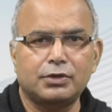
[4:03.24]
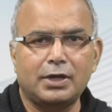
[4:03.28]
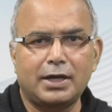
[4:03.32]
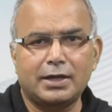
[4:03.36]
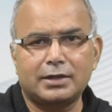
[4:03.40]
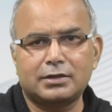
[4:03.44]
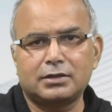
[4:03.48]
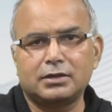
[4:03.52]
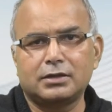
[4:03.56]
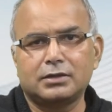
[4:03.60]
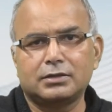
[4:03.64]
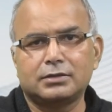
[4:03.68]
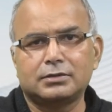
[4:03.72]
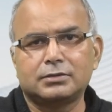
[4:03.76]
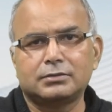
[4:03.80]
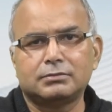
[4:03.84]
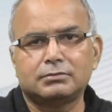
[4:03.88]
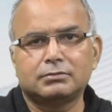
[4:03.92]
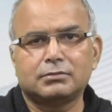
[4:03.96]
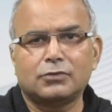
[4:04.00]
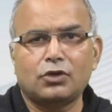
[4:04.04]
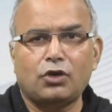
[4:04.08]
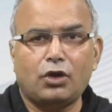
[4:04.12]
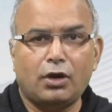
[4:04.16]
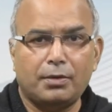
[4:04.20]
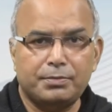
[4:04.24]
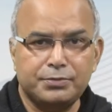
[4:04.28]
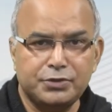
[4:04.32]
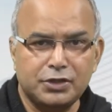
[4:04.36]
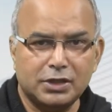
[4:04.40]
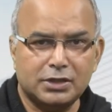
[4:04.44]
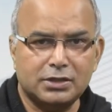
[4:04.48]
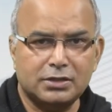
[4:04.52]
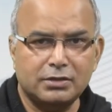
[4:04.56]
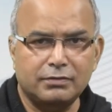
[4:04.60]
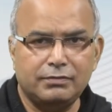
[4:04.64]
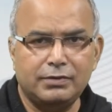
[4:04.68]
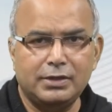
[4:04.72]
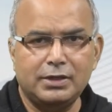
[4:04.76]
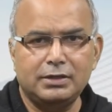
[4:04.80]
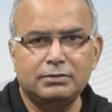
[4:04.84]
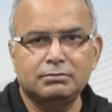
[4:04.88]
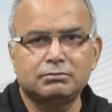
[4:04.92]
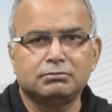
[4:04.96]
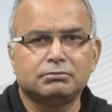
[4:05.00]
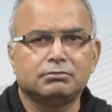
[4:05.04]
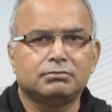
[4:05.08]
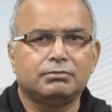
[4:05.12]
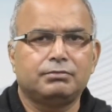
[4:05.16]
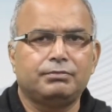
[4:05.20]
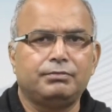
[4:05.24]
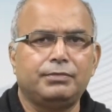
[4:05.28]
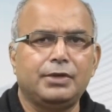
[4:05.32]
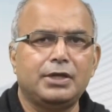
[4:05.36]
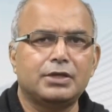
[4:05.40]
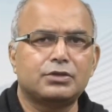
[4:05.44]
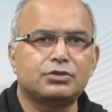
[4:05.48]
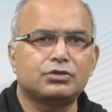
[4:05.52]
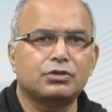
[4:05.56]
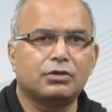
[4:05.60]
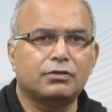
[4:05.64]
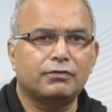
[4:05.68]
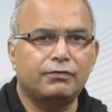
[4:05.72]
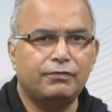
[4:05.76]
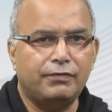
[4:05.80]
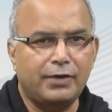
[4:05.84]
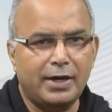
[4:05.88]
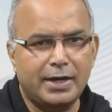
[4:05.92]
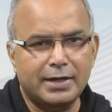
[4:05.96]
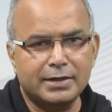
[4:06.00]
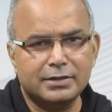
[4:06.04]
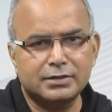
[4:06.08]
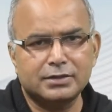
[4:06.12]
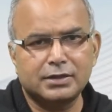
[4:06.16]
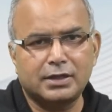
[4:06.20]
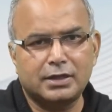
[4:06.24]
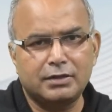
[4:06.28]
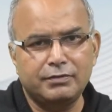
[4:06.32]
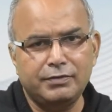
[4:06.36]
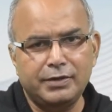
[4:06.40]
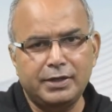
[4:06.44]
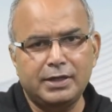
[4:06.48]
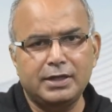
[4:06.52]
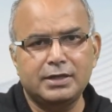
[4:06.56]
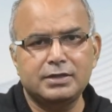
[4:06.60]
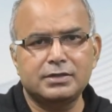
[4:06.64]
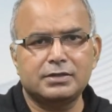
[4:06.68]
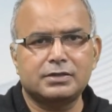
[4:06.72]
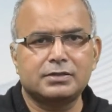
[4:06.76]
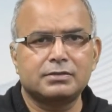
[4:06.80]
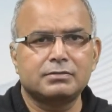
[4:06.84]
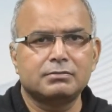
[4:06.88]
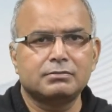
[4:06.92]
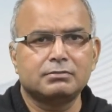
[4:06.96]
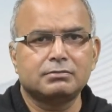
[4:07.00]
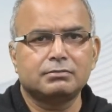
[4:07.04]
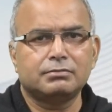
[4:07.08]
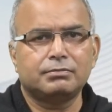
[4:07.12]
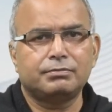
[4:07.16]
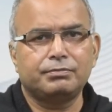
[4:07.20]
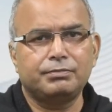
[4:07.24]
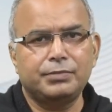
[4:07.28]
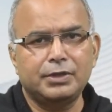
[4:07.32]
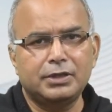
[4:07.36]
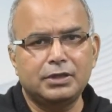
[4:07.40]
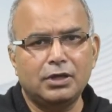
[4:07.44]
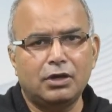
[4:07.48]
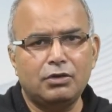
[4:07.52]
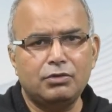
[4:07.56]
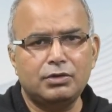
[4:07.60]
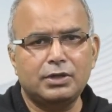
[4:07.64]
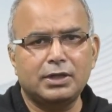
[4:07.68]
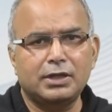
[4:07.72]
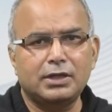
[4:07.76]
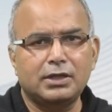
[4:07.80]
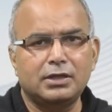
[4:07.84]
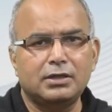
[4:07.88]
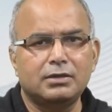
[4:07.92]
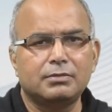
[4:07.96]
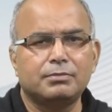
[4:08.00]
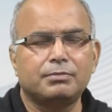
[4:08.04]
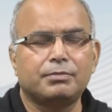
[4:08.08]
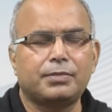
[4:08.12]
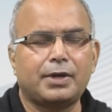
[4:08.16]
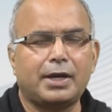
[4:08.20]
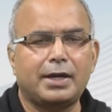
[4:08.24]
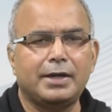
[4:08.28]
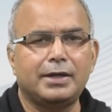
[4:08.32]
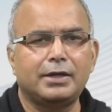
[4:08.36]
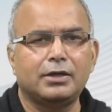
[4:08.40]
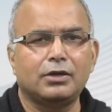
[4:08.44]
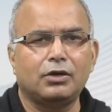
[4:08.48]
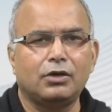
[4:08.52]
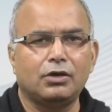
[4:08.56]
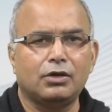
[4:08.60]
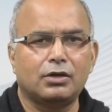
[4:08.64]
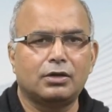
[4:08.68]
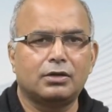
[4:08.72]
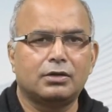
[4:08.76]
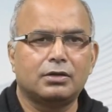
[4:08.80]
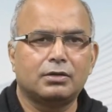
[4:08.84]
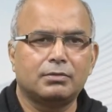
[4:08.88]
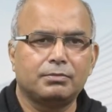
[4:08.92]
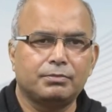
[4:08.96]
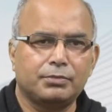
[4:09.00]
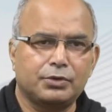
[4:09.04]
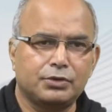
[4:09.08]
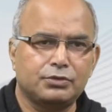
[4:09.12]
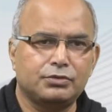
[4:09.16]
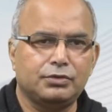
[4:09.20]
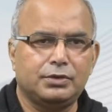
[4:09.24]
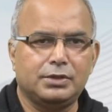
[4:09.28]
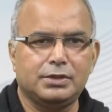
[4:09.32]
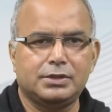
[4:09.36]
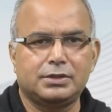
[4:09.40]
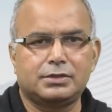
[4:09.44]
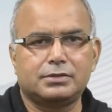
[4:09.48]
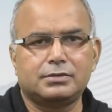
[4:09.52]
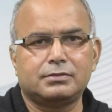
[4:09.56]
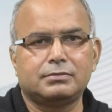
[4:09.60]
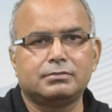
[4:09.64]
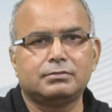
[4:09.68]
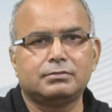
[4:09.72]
should act objectively based on facts and evidence without any pride or prejudice.